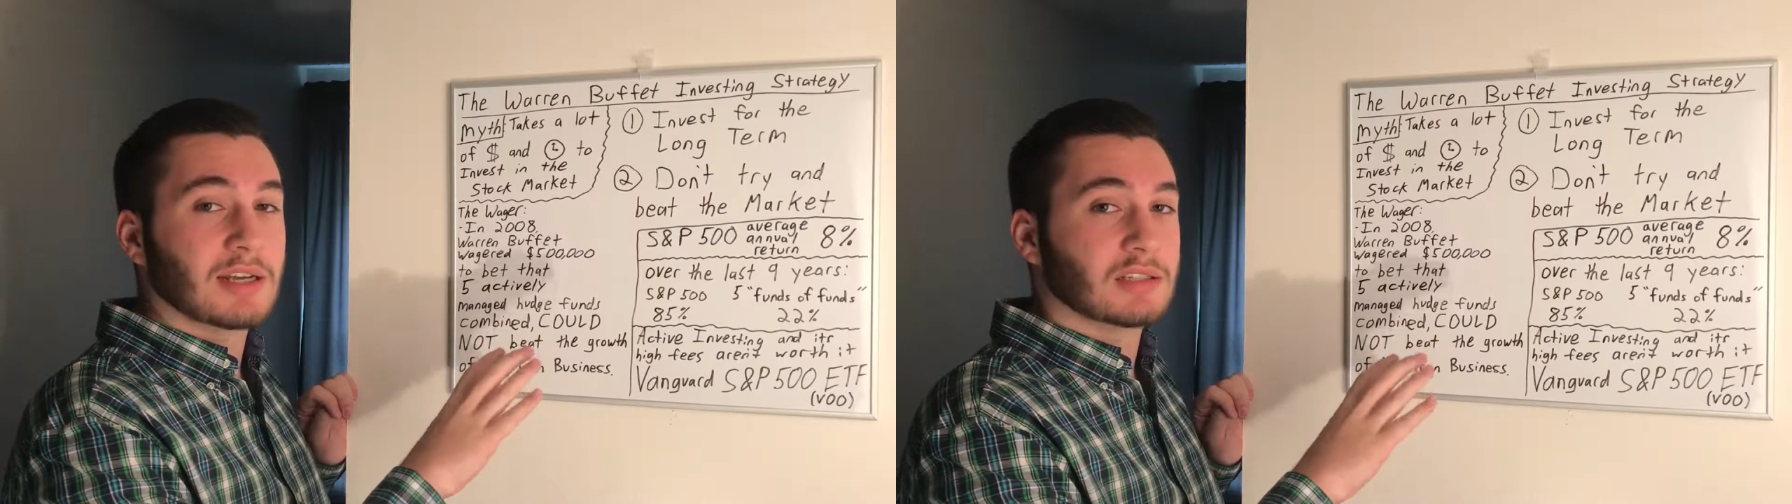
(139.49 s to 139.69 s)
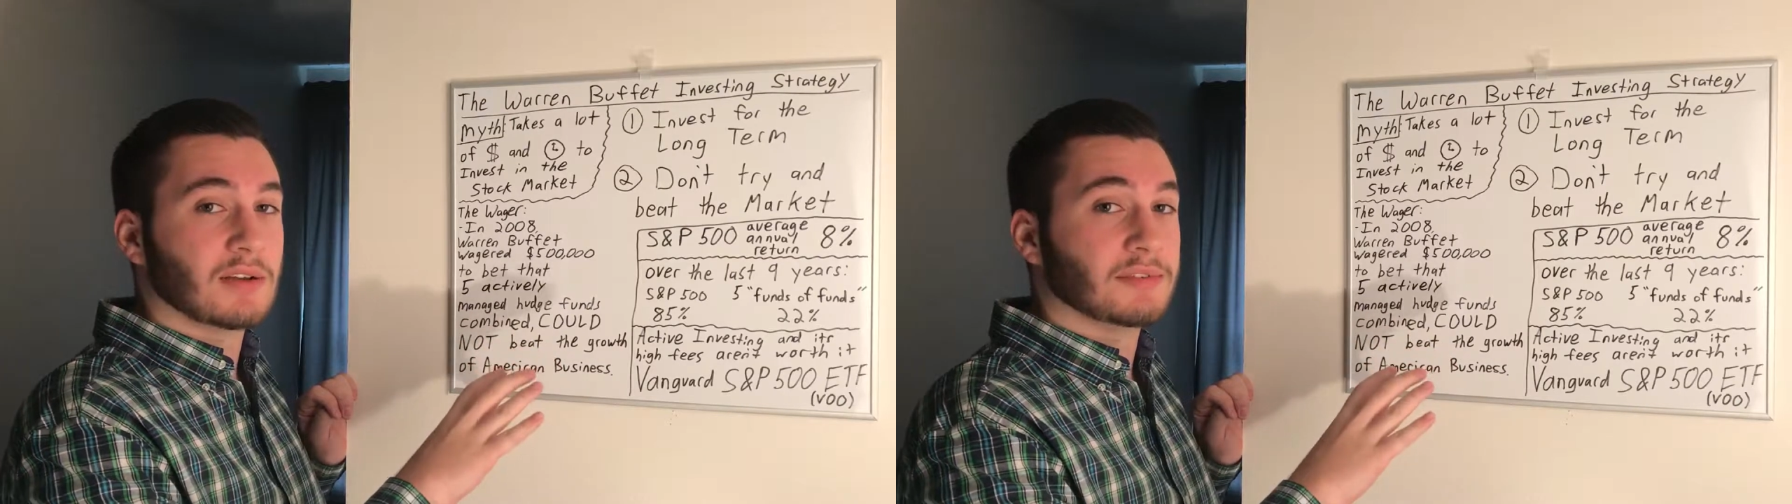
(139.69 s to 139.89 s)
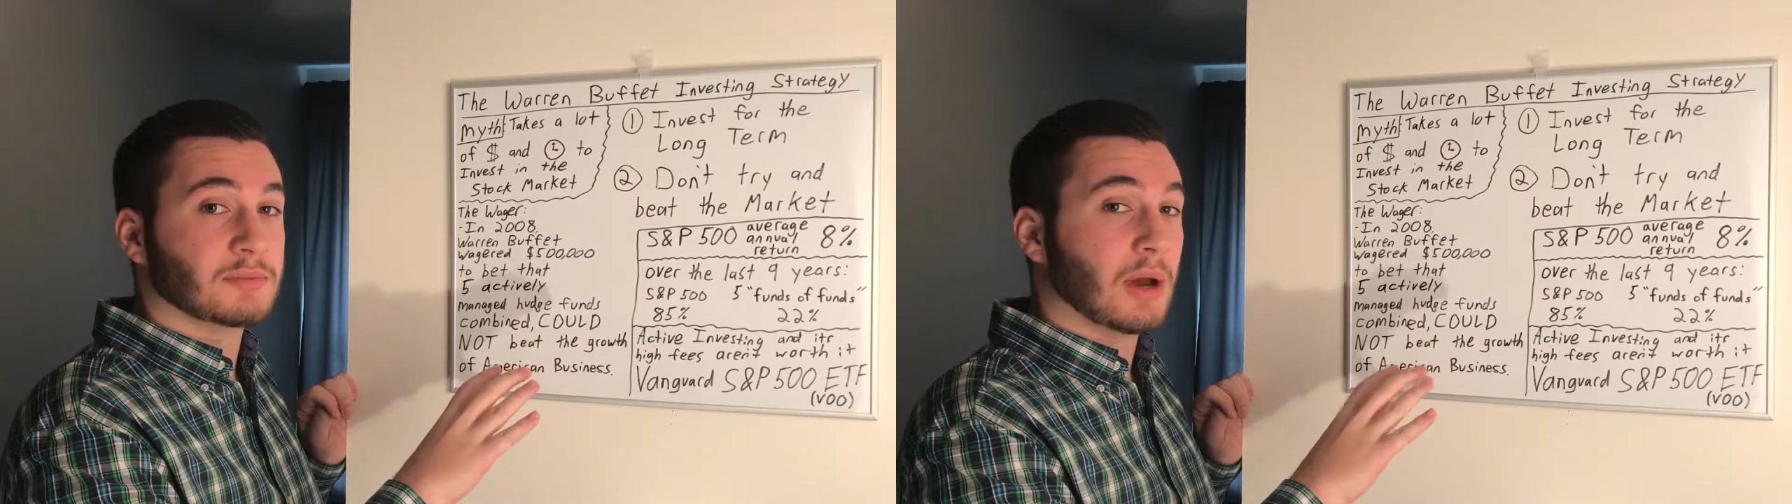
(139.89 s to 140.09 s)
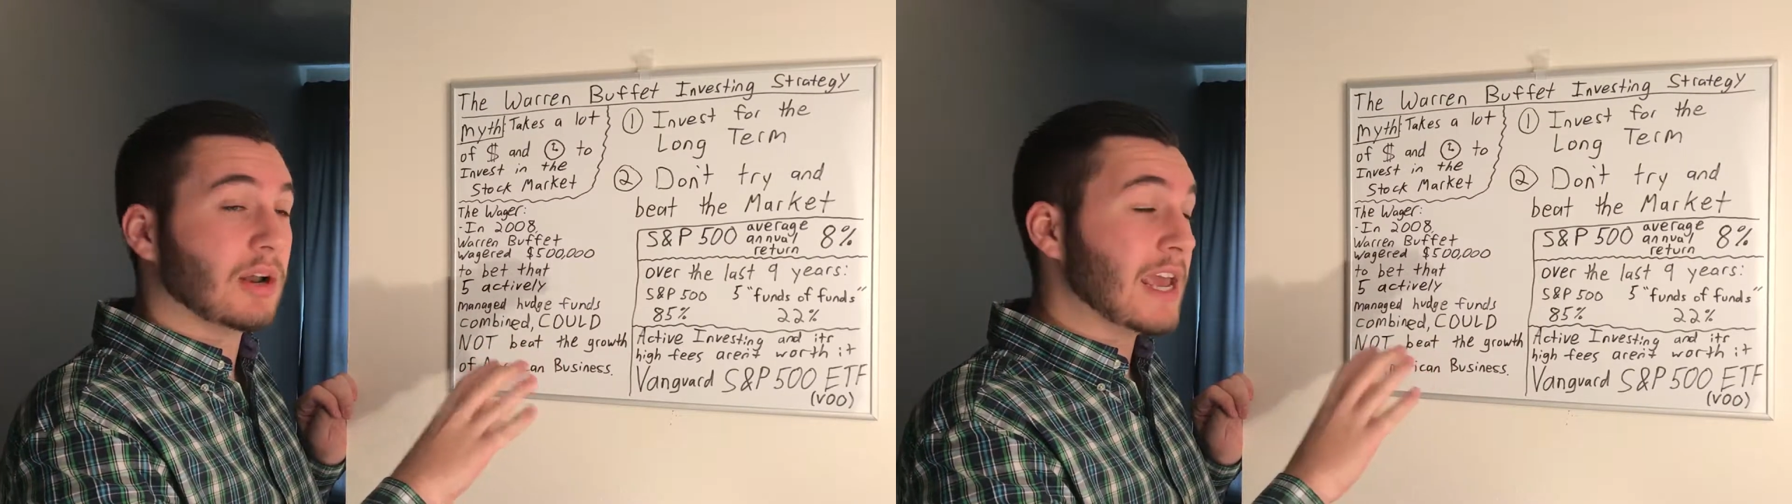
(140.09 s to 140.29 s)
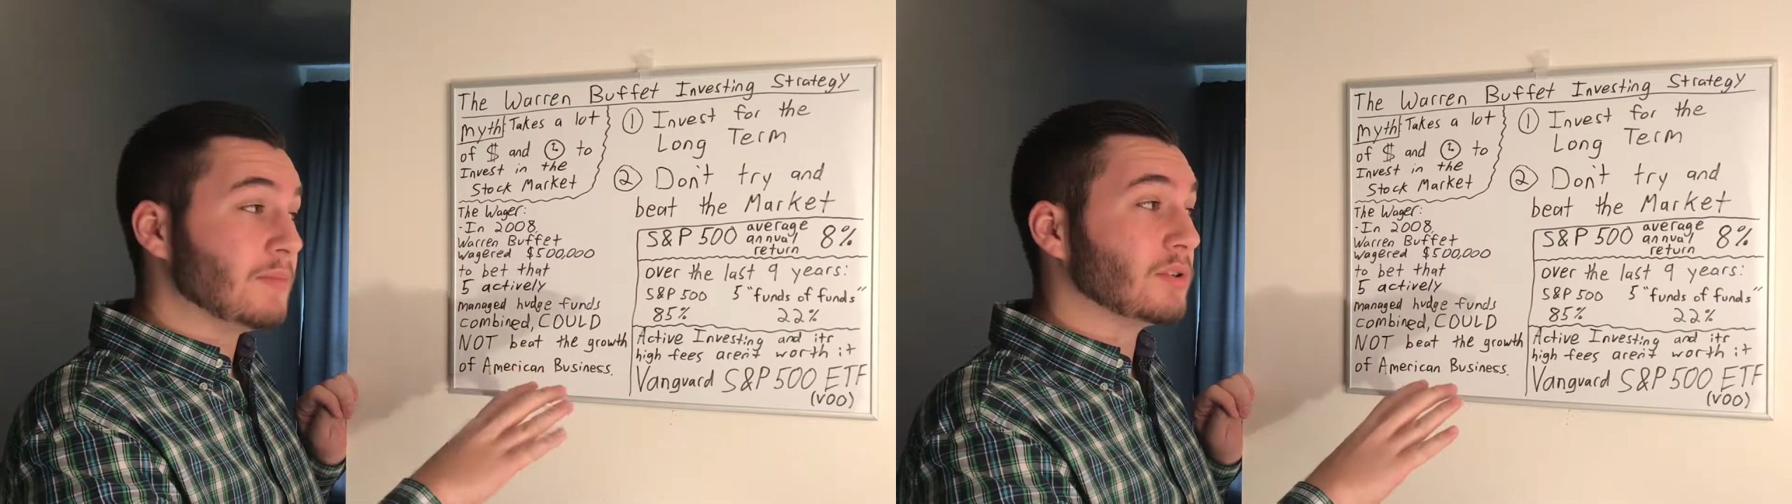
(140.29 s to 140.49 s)
by itself is
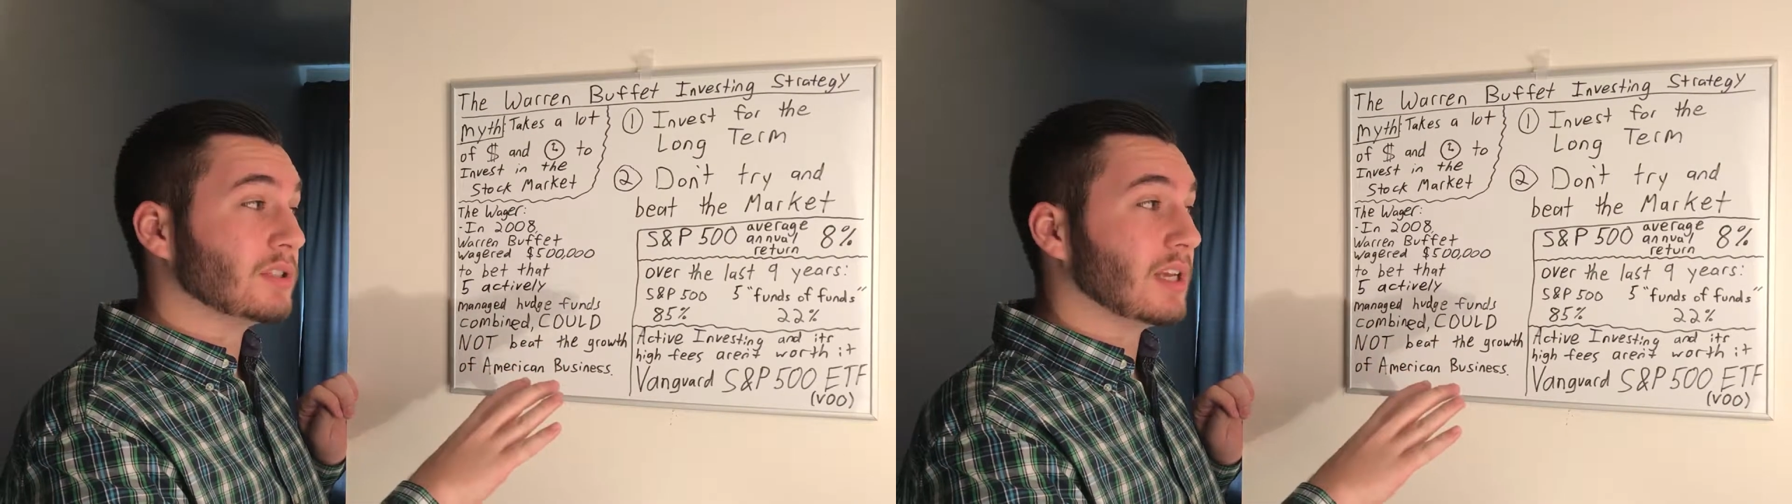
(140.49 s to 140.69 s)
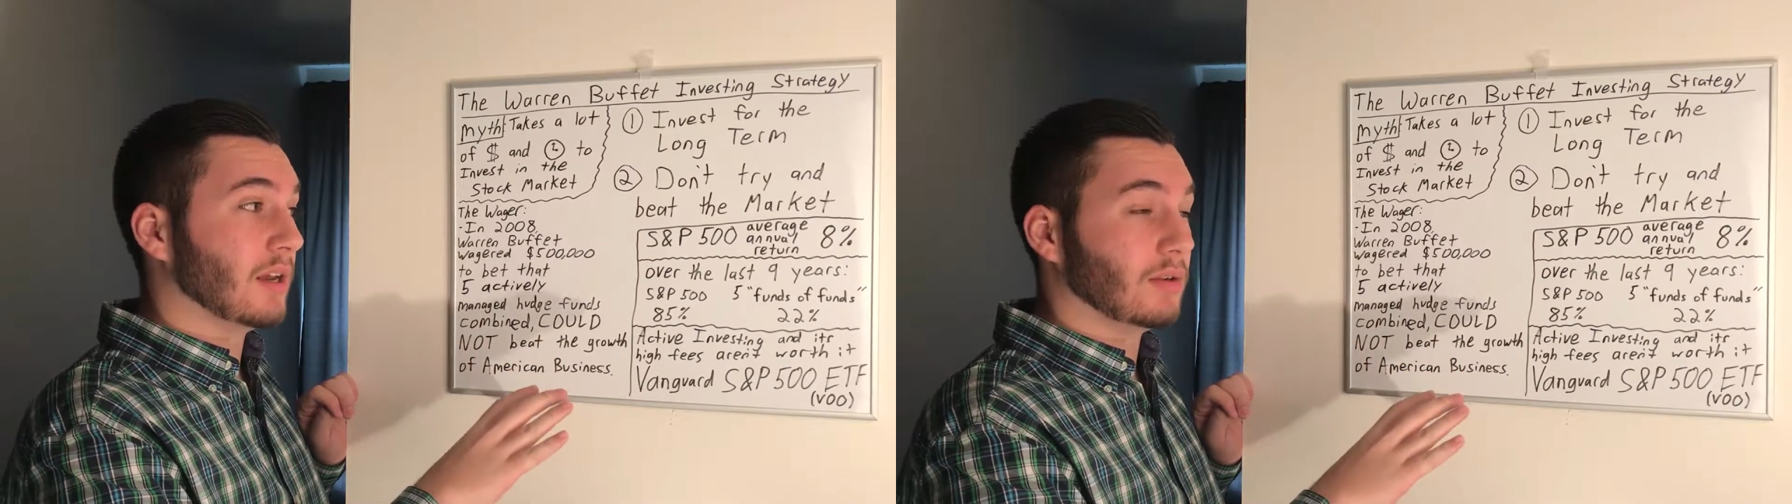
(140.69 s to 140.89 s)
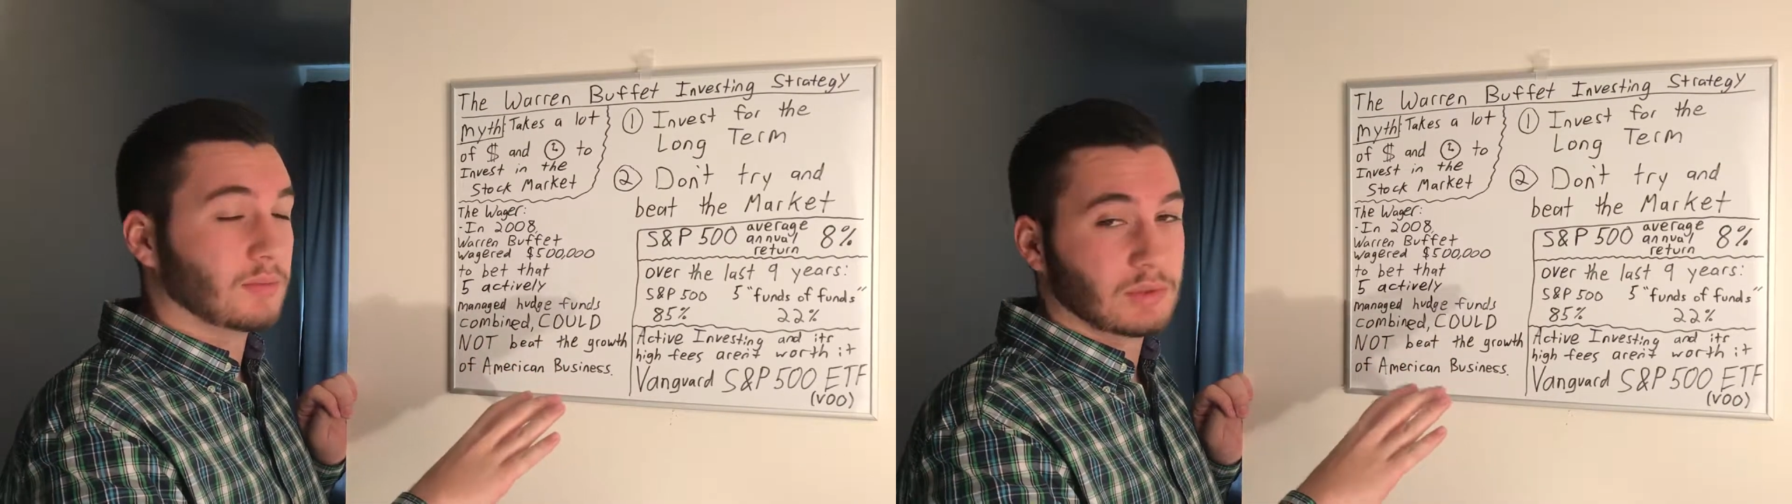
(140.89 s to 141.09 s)
about 8%,